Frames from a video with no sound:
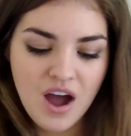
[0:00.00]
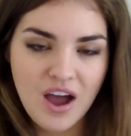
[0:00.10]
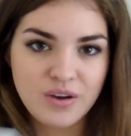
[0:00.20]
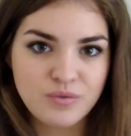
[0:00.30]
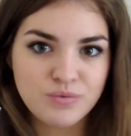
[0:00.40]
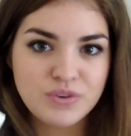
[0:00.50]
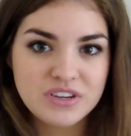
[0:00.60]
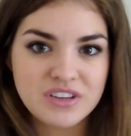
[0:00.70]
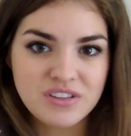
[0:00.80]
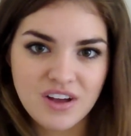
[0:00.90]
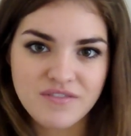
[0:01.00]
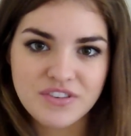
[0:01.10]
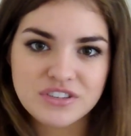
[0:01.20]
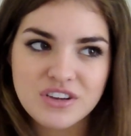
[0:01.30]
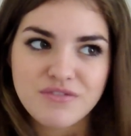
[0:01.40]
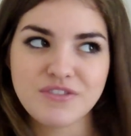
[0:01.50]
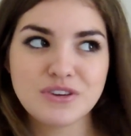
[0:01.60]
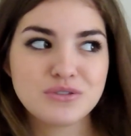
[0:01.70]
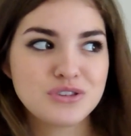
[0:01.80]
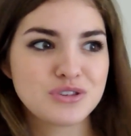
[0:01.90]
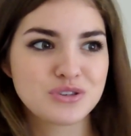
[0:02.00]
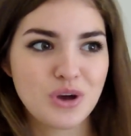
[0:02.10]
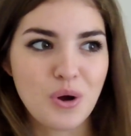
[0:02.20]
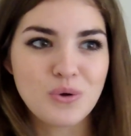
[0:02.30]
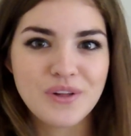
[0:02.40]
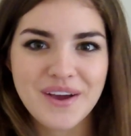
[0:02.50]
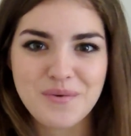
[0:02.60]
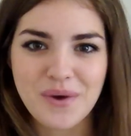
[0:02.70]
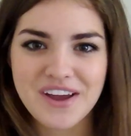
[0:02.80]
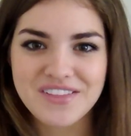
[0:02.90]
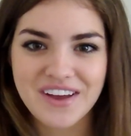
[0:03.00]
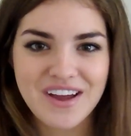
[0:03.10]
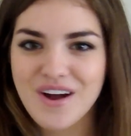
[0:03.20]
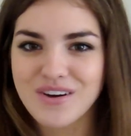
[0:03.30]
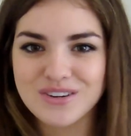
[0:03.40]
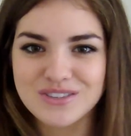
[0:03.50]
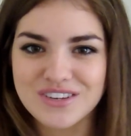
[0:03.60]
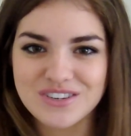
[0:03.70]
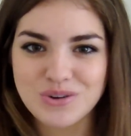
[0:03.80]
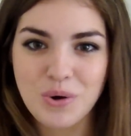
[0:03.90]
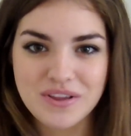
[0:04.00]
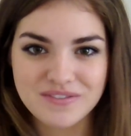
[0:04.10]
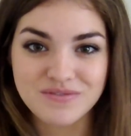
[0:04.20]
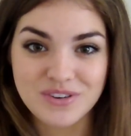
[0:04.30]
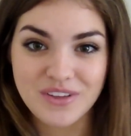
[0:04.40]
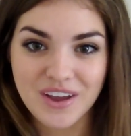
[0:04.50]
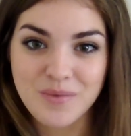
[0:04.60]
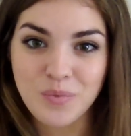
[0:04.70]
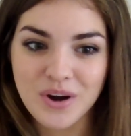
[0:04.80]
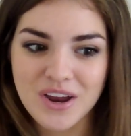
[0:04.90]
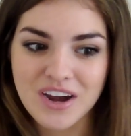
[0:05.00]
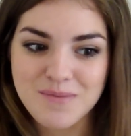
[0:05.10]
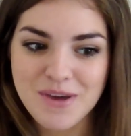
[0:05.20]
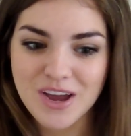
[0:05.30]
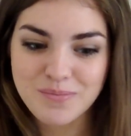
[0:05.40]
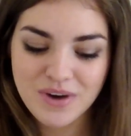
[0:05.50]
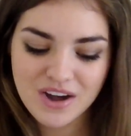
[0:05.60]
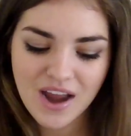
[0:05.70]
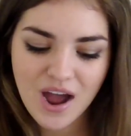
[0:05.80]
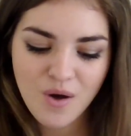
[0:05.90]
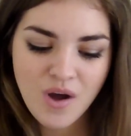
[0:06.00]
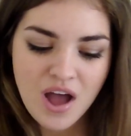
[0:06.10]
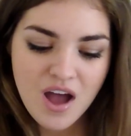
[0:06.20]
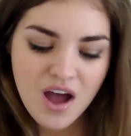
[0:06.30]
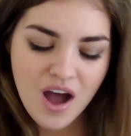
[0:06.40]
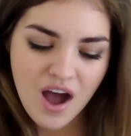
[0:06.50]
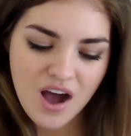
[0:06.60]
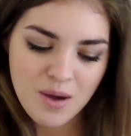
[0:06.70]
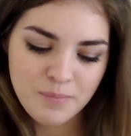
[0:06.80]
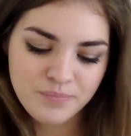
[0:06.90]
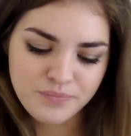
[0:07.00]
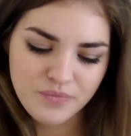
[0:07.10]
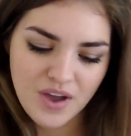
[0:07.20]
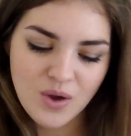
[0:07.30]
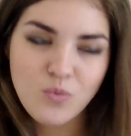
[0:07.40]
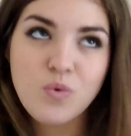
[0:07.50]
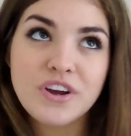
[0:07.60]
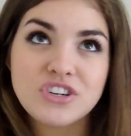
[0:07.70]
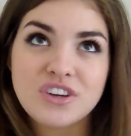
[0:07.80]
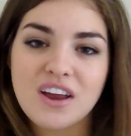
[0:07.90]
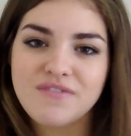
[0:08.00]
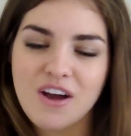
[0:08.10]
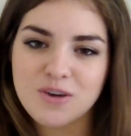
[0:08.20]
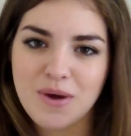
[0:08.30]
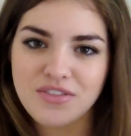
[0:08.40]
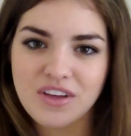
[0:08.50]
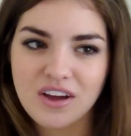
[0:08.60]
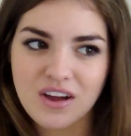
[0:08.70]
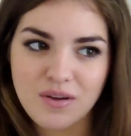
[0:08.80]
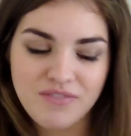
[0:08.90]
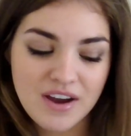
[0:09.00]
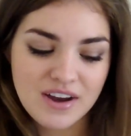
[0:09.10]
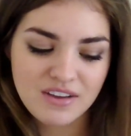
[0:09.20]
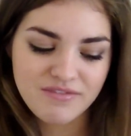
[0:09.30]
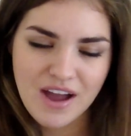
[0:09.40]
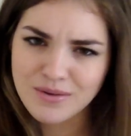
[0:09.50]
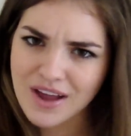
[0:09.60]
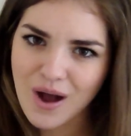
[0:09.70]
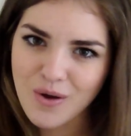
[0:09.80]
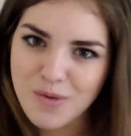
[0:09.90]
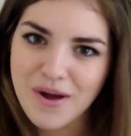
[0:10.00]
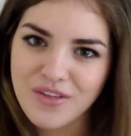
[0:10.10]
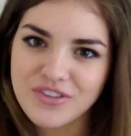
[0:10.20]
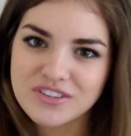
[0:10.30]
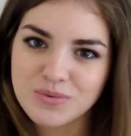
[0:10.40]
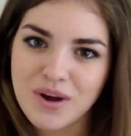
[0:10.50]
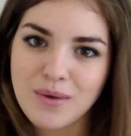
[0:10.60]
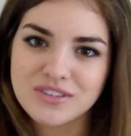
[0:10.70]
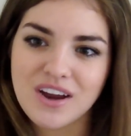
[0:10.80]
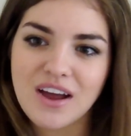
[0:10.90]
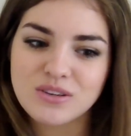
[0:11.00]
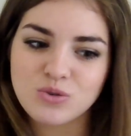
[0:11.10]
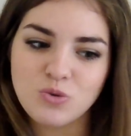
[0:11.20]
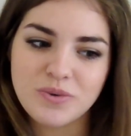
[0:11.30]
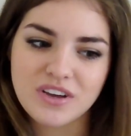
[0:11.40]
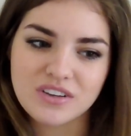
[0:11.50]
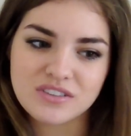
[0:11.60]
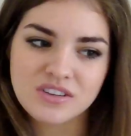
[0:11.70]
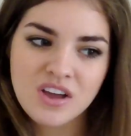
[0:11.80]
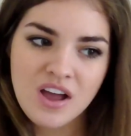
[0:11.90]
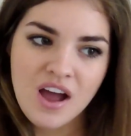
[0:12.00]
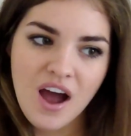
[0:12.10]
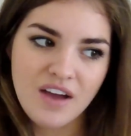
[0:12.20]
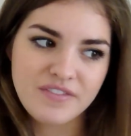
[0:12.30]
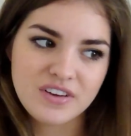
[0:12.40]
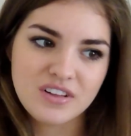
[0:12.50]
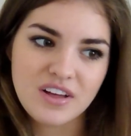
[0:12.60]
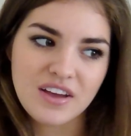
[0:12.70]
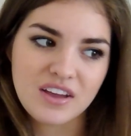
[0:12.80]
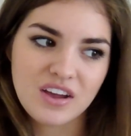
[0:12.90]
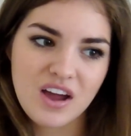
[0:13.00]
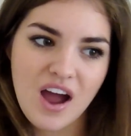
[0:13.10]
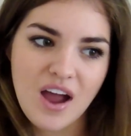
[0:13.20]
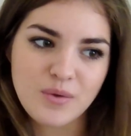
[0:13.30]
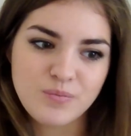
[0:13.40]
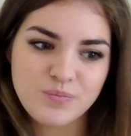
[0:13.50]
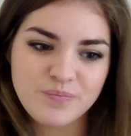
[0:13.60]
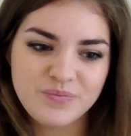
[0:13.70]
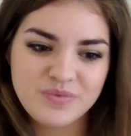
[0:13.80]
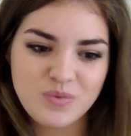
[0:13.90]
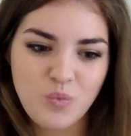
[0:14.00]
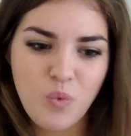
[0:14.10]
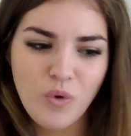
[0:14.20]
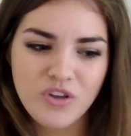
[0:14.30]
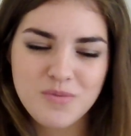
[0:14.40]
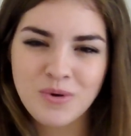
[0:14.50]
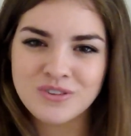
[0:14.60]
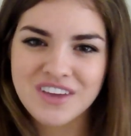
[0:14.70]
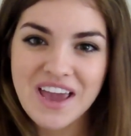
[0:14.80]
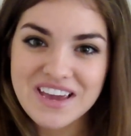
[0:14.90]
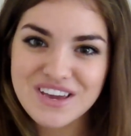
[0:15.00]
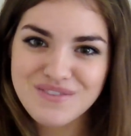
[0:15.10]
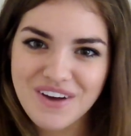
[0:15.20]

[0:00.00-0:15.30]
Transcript: I really love this. It feels so lightweight. Like I honestly don't even feel like I'm wearing any makeup right now. Um, I wish I'd found about that find, found out about this when I was in high school because I feel like I wore the most cakey